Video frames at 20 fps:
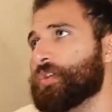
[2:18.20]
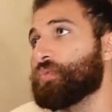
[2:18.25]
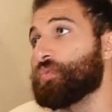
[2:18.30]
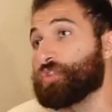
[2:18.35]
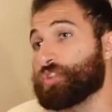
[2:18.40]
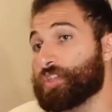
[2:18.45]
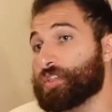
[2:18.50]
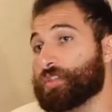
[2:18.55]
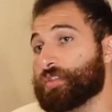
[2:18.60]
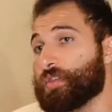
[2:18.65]

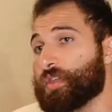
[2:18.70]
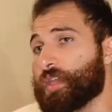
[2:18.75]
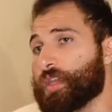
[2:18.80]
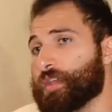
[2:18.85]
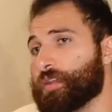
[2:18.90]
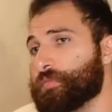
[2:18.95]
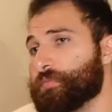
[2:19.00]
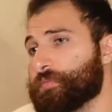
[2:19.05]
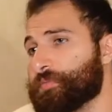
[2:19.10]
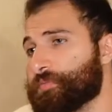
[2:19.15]
which is the
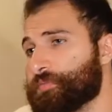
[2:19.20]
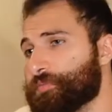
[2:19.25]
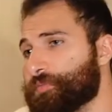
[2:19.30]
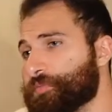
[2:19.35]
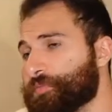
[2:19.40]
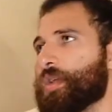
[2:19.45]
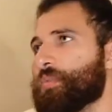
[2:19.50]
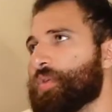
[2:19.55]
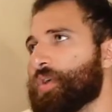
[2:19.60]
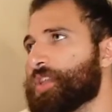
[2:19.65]
thing,
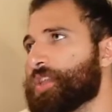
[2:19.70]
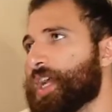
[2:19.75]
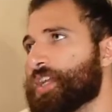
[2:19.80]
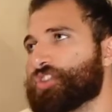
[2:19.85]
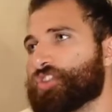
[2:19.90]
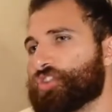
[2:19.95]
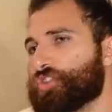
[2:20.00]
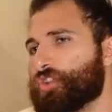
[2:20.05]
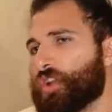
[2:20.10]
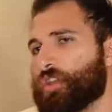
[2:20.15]
but
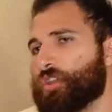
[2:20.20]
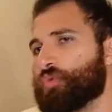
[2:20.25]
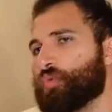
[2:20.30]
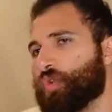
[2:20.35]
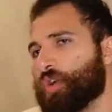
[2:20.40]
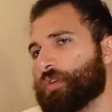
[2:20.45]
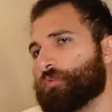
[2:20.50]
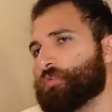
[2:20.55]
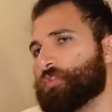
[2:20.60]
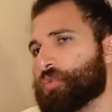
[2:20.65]
that's just another
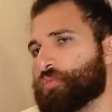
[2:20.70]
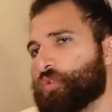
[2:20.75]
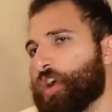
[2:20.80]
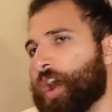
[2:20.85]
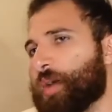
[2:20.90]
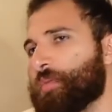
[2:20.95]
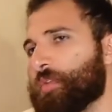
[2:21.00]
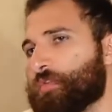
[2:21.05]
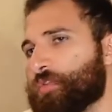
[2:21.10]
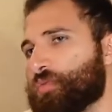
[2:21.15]
word for the
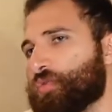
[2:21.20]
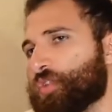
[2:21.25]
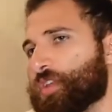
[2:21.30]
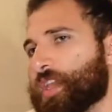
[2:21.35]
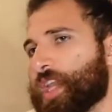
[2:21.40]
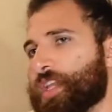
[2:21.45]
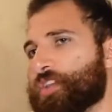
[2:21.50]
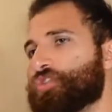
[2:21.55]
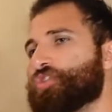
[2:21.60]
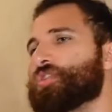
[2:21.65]
problem of
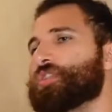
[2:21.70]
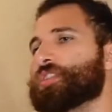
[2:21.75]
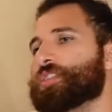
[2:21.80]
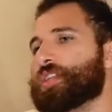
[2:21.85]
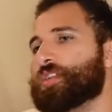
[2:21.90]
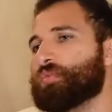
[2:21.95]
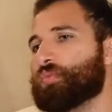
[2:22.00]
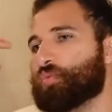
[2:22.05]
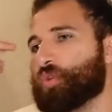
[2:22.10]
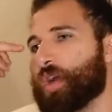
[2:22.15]
communication.
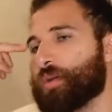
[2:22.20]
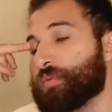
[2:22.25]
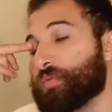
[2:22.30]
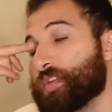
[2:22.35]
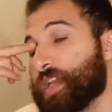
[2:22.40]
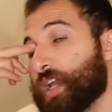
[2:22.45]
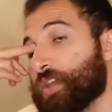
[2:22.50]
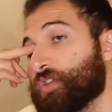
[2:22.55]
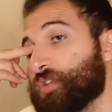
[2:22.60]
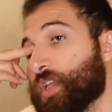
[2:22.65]
Instead of a problem
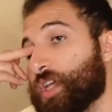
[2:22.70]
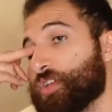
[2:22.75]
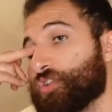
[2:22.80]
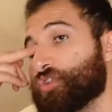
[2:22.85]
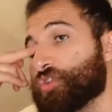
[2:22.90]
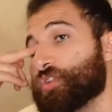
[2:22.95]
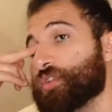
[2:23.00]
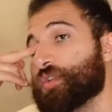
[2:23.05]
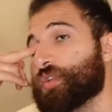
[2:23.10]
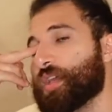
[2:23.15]
of
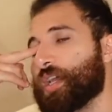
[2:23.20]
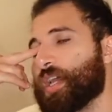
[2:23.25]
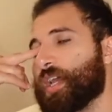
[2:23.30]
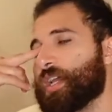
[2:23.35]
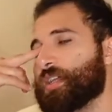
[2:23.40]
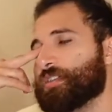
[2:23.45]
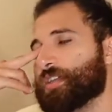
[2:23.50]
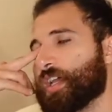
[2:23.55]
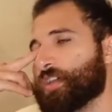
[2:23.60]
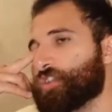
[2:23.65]
calculation,
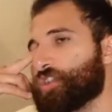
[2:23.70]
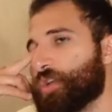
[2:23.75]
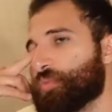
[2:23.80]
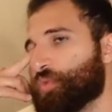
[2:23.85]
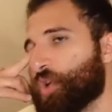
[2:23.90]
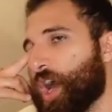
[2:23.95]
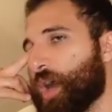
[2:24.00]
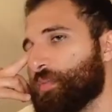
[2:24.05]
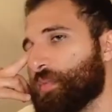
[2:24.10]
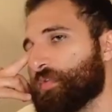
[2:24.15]
it's actually a
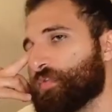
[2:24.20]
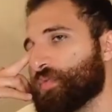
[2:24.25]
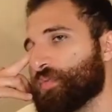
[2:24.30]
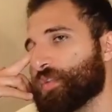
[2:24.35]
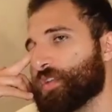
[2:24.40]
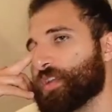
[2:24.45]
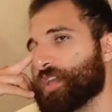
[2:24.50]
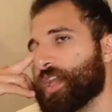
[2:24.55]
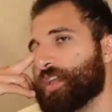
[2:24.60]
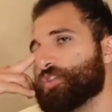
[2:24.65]
problem of
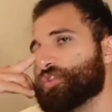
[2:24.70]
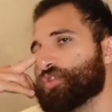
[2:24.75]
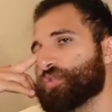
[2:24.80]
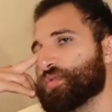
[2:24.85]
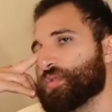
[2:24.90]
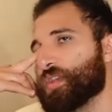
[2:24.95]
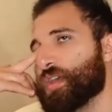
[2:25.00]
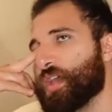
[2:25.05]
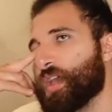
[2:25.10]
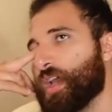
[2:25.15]
communication.
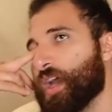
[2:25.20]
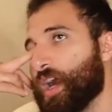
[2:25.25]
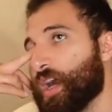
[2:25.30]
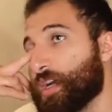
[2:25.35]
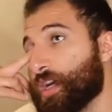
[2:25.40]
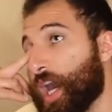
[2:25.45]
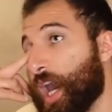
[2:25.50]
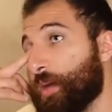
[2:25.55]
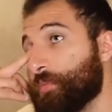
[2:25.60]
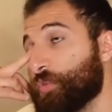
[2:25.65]
A
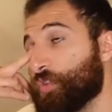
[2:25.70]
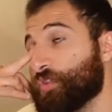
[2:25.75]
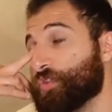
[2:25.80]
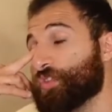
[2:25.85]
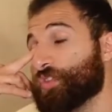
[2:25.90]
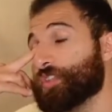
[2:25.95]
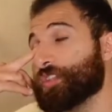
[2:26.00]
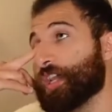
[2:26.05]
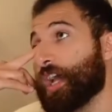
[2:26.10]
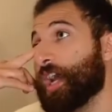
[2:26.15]
communist
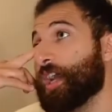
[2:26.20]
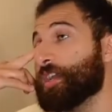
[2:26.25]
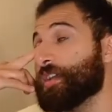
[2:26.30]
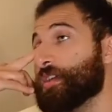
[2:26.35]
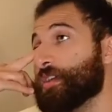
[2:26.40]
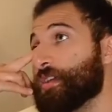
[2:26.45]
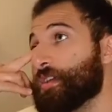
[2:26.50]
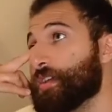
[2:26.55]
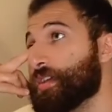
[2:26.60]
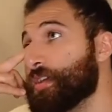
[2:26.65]

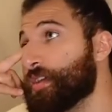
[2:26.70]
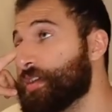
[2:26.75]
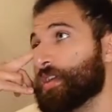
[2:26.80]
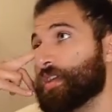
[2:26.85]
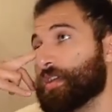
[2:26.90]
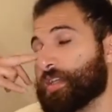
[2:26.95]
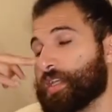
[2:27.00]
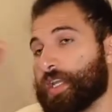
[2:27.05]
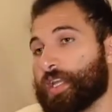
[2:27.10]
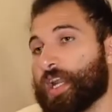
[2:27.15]
society
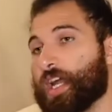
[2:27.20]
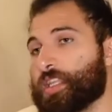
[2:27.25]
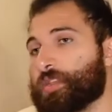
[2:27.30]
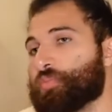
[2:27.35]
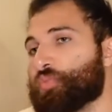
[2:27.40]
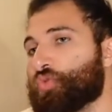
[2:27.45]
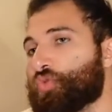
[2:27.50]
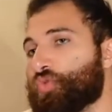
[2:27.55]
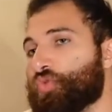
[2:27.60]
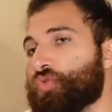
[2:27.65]

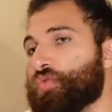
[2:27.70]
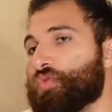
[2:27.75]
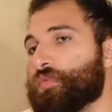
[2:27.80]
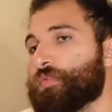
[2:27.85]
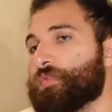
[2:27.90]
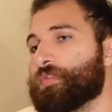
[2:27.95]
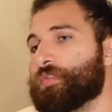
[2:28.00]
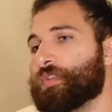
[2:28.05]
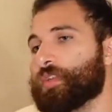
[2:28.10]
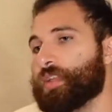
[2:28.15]
cannot
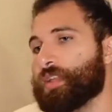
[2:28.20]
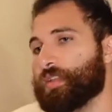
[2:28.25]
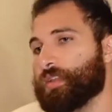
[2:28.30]
prove